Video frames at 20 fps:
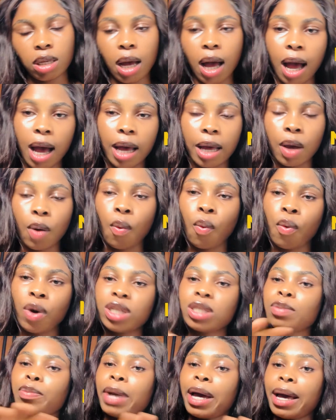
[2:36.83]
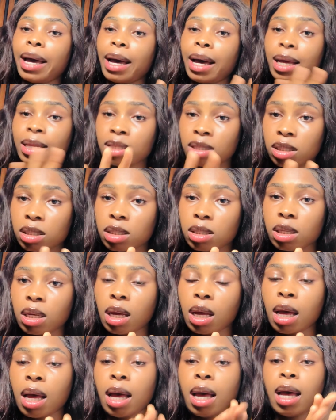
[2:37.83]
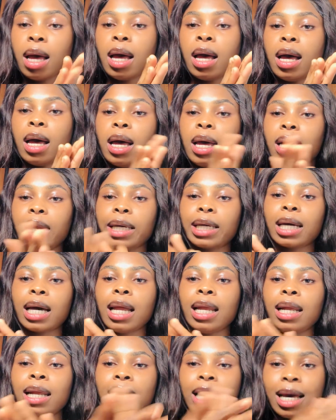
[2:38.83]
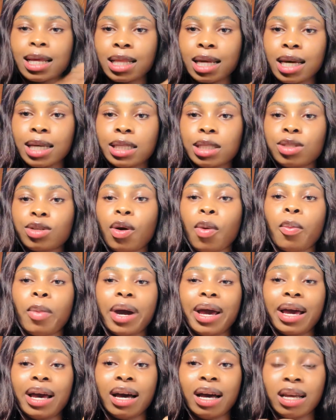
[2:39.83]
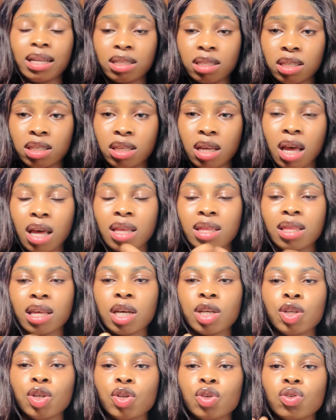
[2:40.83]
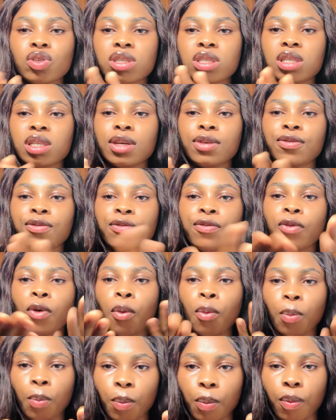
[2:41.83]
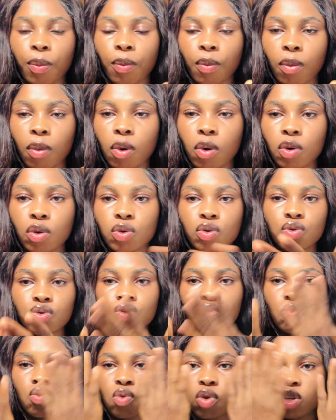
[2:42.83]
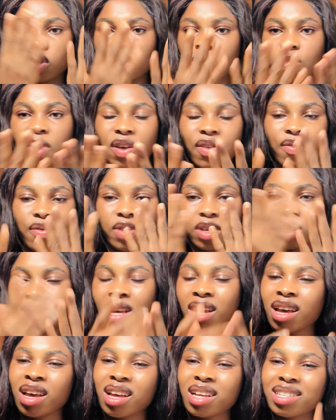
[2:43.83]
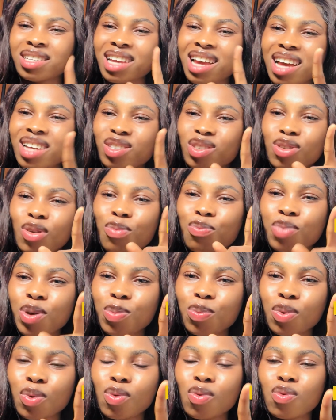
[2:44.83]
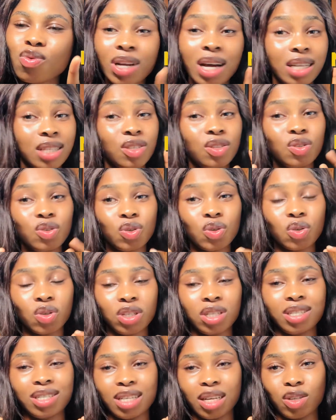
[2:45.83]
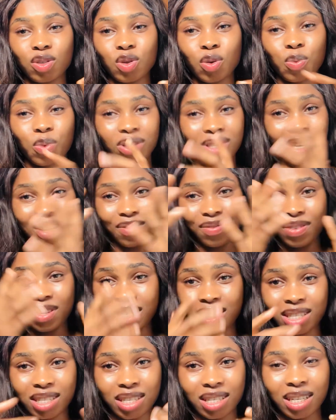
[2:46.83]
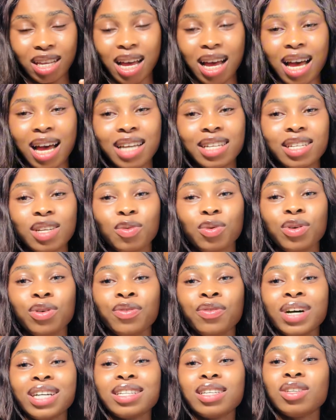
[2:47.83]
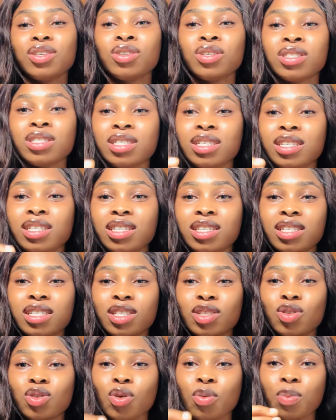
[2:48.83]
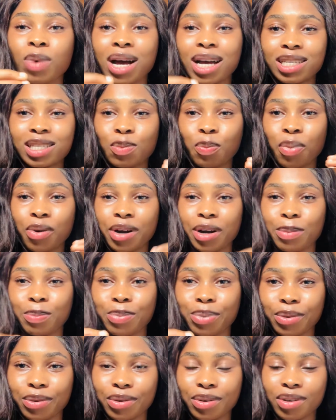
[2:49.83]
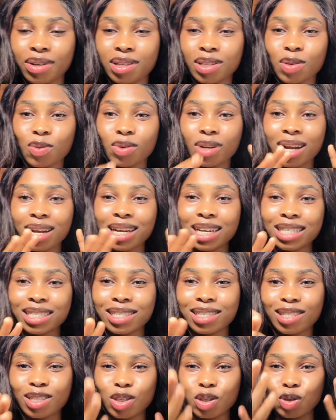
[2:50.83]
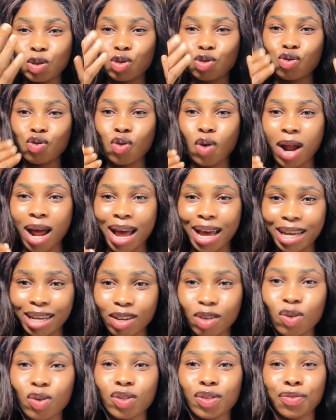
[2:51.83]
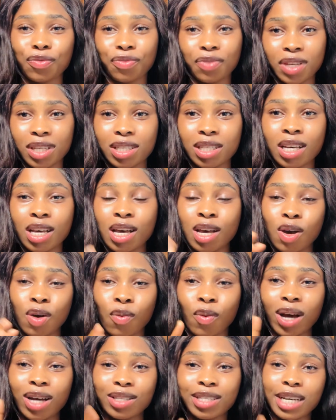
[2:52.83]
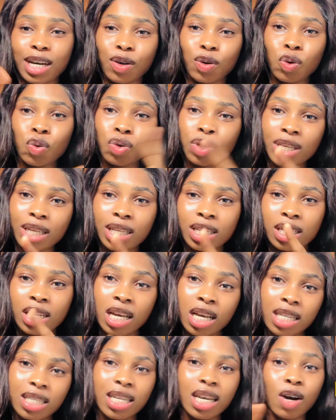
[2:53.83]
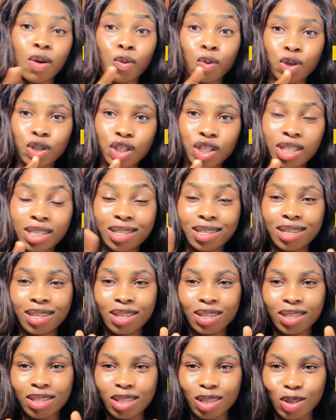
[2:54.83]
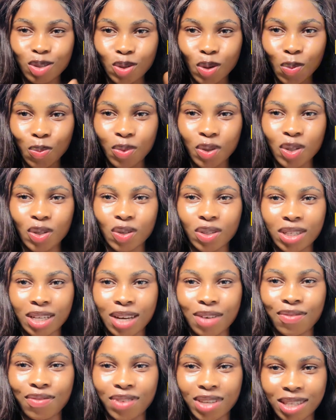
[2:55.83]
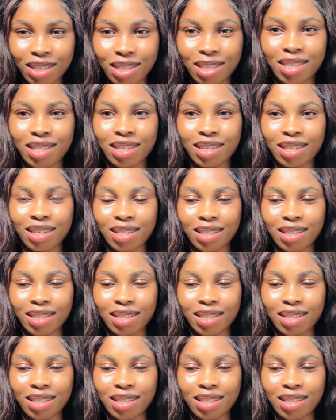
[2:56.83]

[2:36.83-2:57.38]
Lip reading: I wet my hands, like lather it on my hands, then use the foam to wash my face. There are some people that use Kojie San soap on their face, and they will, in fact, they use the soap as prep. They will not let it dry on the face. While they are cooking, they are washing, the soap is on their face.